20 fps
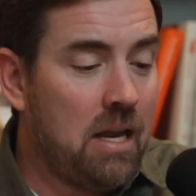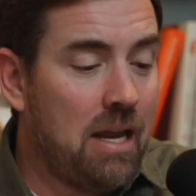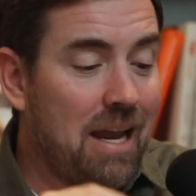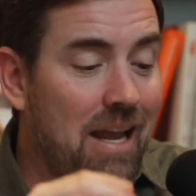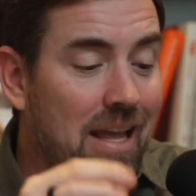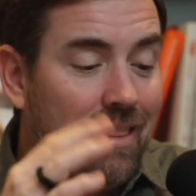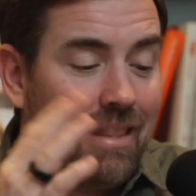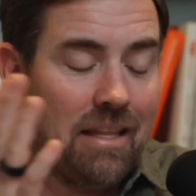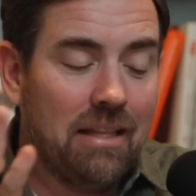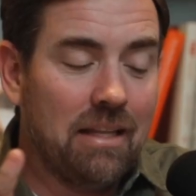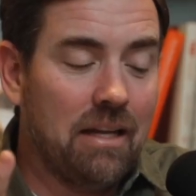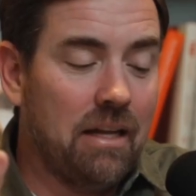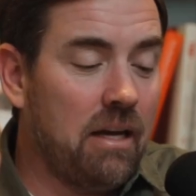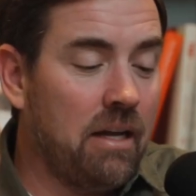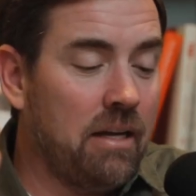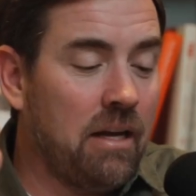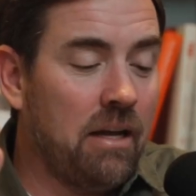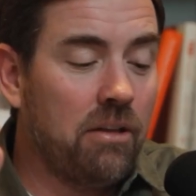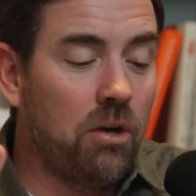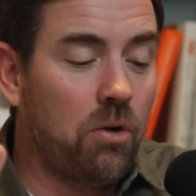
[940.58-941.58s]
And then
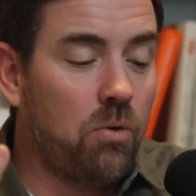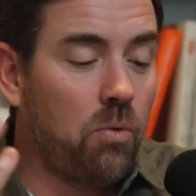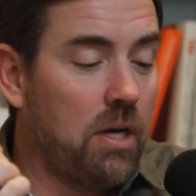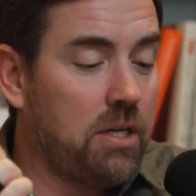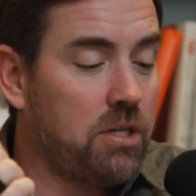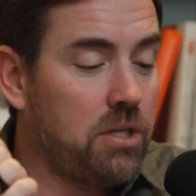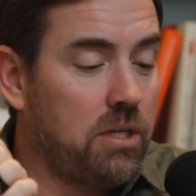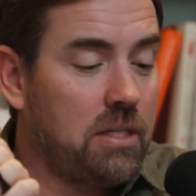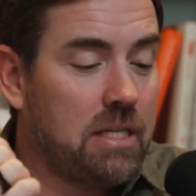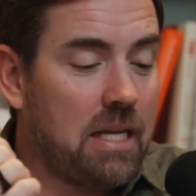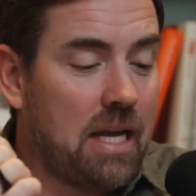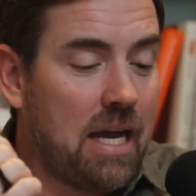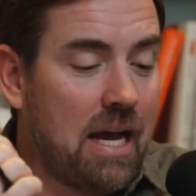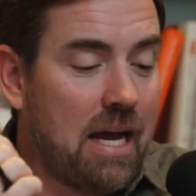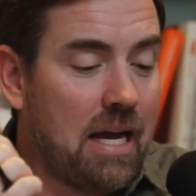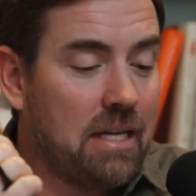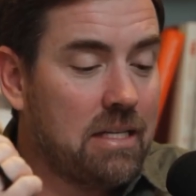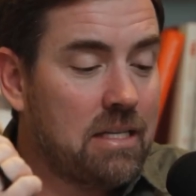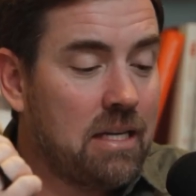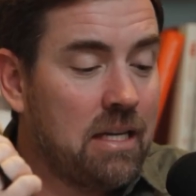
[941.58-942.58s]
another question to
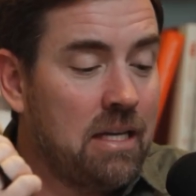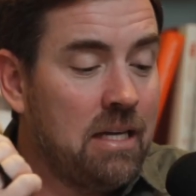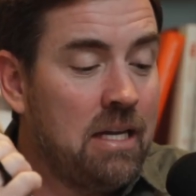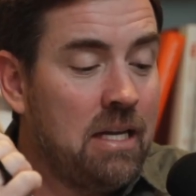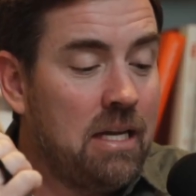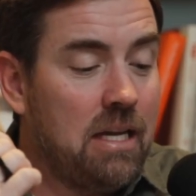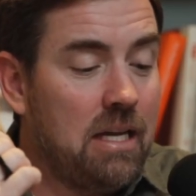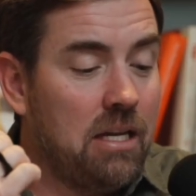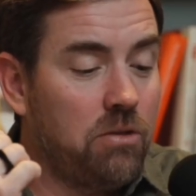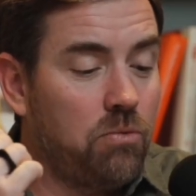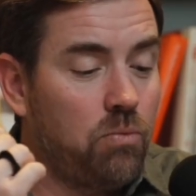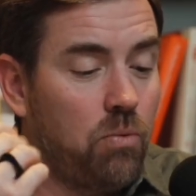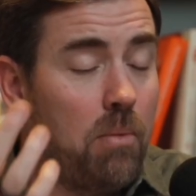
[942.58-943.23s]
ask is,